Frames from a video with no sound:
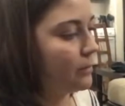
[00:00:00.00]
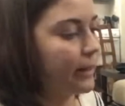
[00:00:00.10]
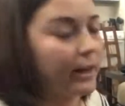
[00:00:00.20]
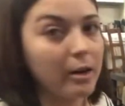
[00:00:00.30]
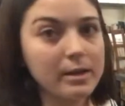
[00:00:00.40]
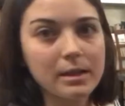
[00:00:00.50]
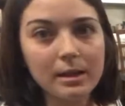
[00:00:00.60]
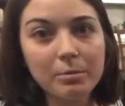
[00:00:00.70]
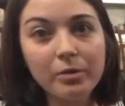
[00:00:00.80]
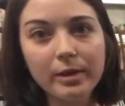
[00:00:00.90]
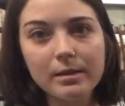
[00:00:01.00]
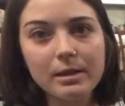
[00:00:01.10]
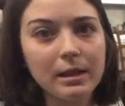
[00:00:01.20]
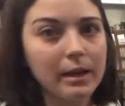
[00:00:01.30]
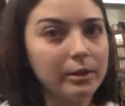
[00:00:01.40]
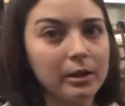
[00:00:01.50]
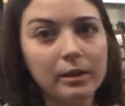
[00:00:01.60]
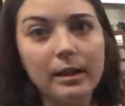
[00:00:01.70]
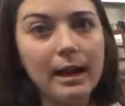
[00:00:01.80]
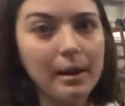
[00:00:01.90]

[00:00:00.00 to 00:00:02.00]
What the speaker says: like artistic movements and other